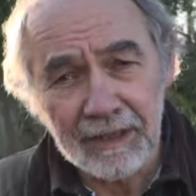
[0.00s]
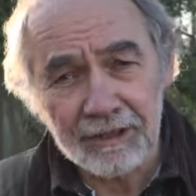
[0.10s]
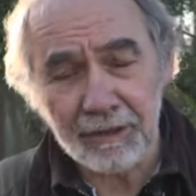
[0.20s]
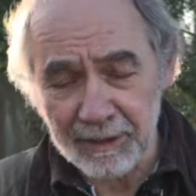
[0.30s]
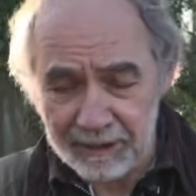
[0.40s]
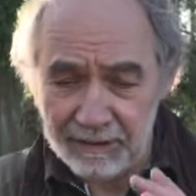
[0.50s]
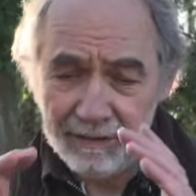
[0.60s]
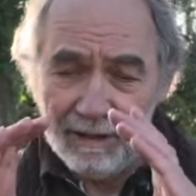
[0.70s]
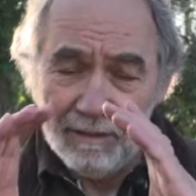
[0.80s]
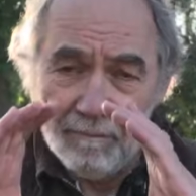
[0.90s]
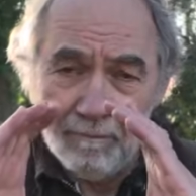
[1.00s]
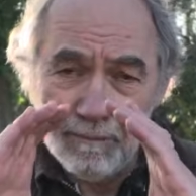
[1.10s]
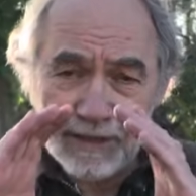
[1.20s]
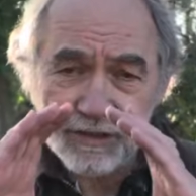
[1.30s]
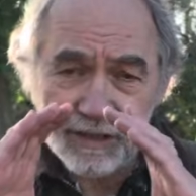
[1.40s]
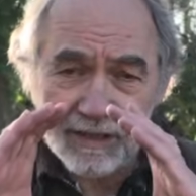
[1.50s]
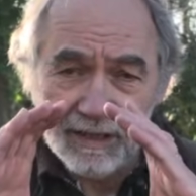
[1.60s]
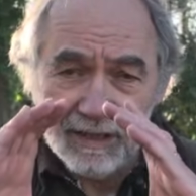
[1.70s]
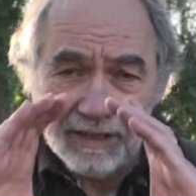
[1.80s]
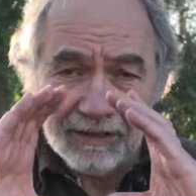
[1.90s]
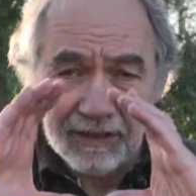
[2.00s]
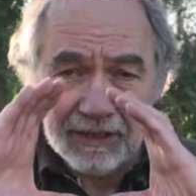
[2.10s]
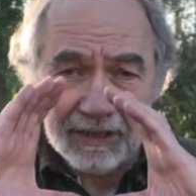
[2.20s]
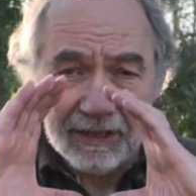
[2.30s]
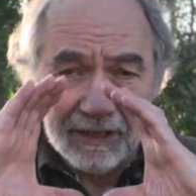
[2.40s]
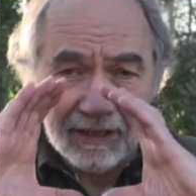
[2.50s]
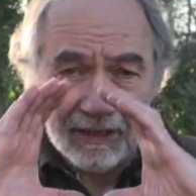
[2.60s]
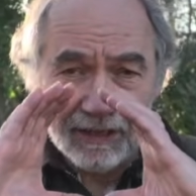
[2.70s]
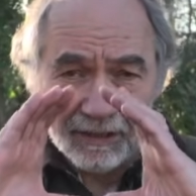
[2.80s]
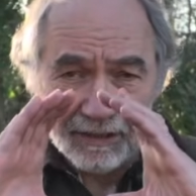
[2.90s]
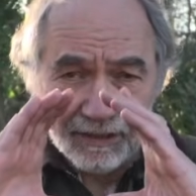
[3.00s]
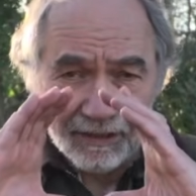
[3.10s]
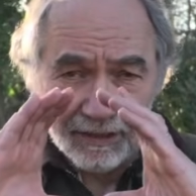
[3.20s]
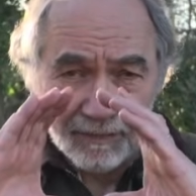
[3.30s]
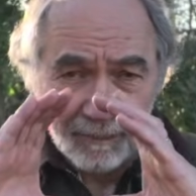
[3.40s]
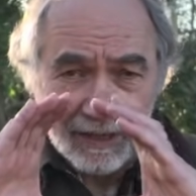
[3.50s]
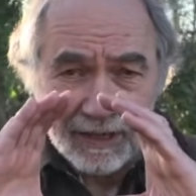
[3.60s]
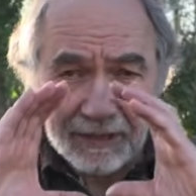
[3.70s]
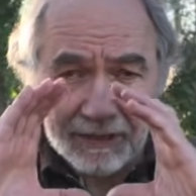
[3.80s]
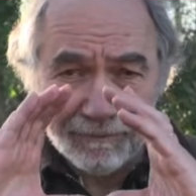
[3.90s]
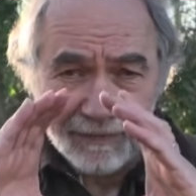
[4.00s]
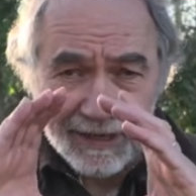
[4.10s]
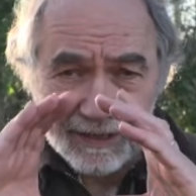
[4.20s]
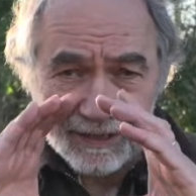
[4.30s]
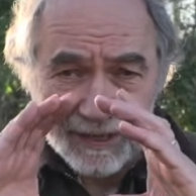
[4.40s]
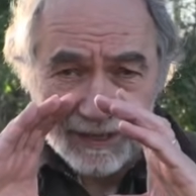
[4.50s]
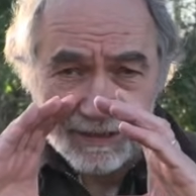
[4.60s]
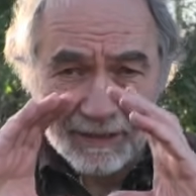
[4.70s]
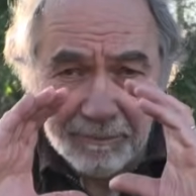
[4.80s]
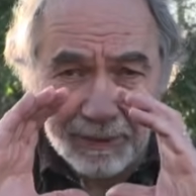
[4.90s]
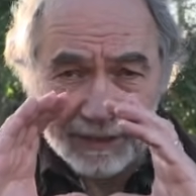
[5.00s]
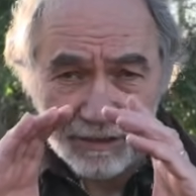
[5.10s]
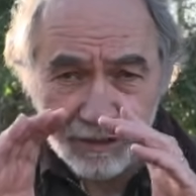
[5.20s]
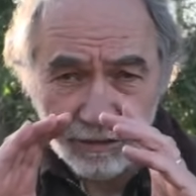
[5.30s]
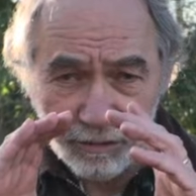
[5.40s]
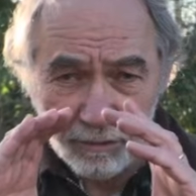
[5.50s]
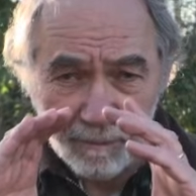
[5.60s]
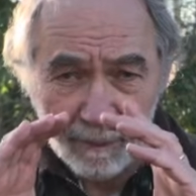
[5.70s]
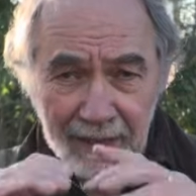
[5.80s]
So you can measure the girth and divide that by 2,